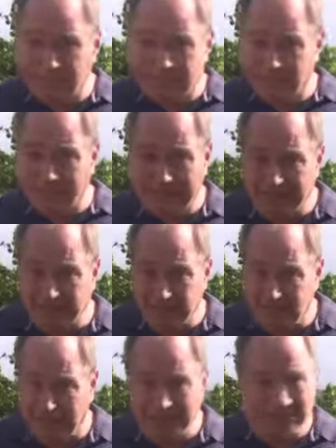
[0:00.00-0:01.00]
to an
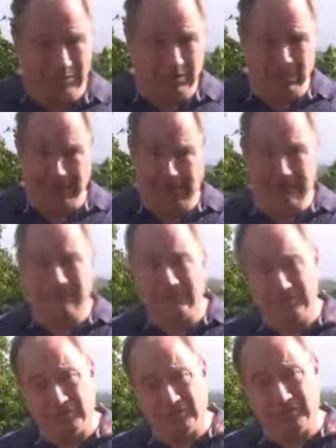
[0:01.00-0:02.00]
SJ that we would give
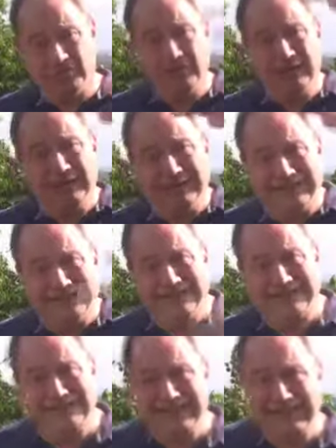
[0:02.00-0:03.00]
to an
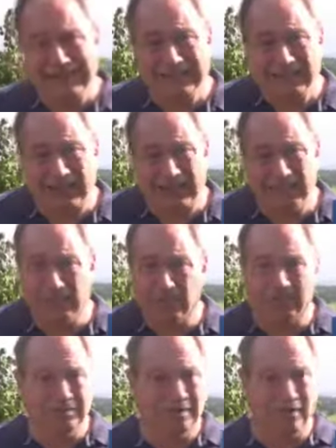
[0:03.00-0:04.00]
NT type,
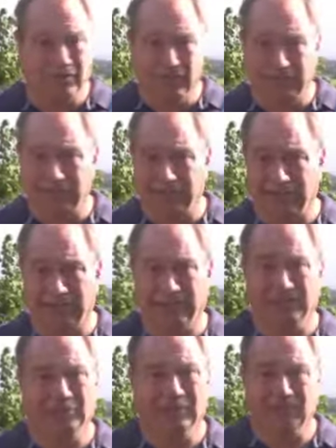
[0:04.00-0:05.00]
because they're going to think
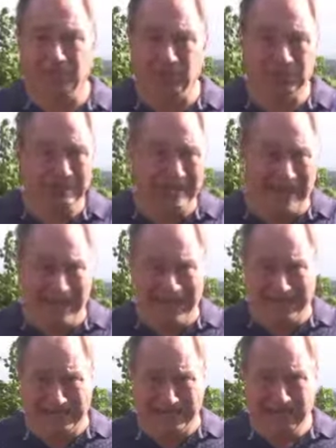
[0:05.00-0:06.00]
you're a loose
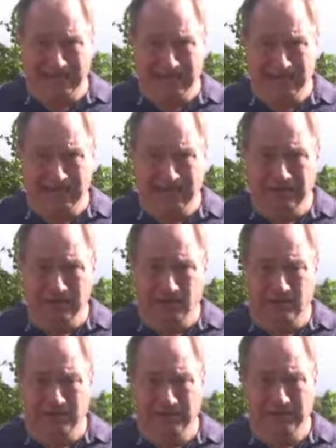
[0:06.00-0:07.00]
cannon.
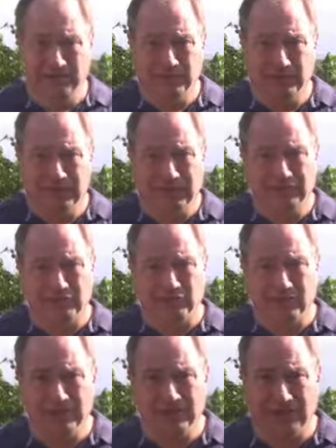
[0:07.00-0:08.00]
Where's the procedure?
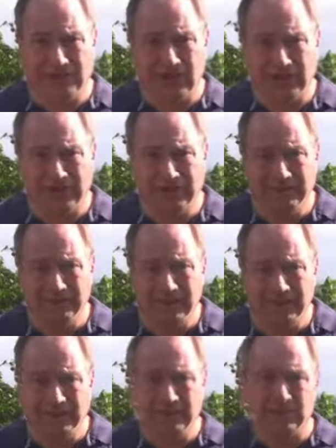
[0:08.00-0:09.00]
Where's the
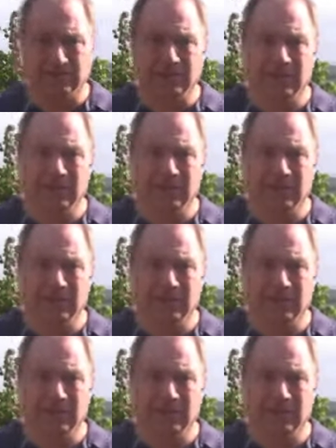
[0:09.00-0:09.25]
documentation?